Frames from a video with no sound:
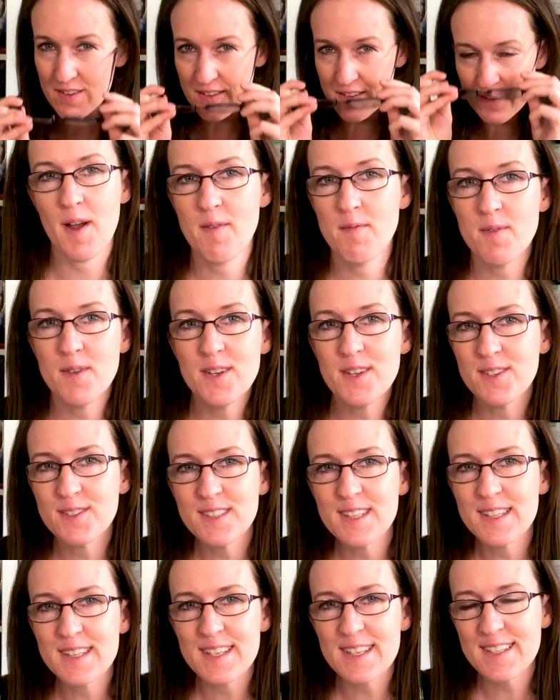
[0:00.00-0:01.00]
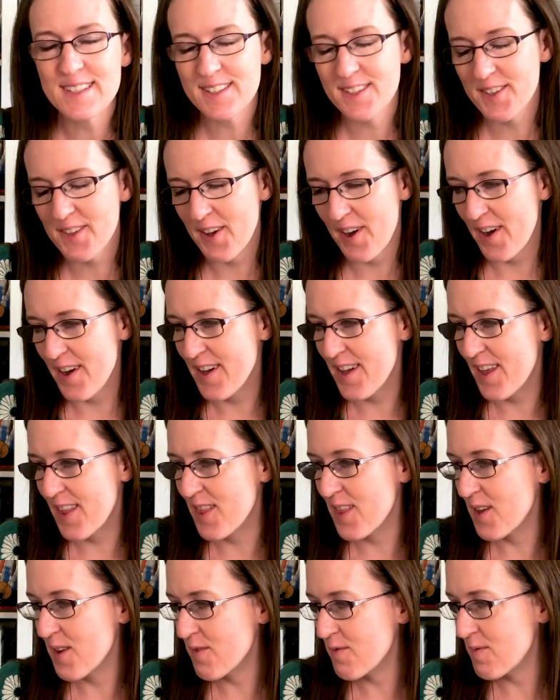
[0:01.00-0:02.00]
I've been using these a lot
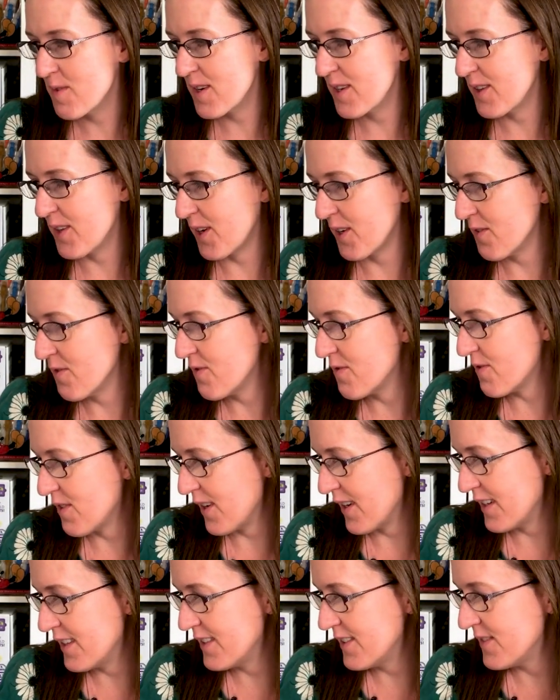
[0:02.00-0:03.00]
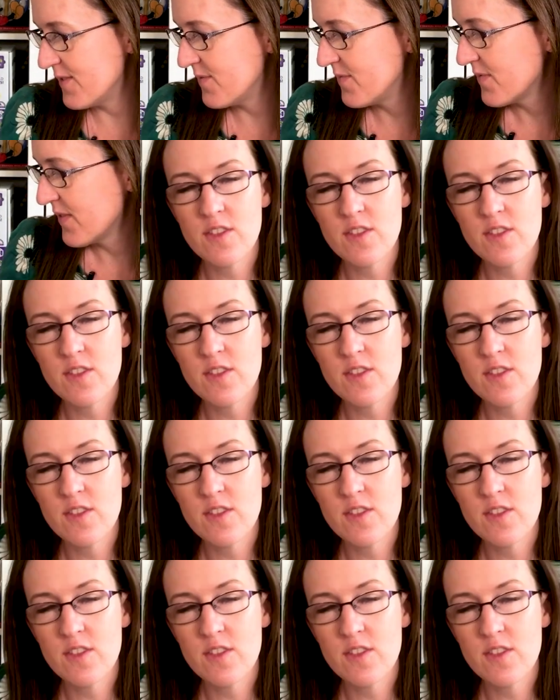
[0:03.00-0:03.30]
and they've been a lot of fun.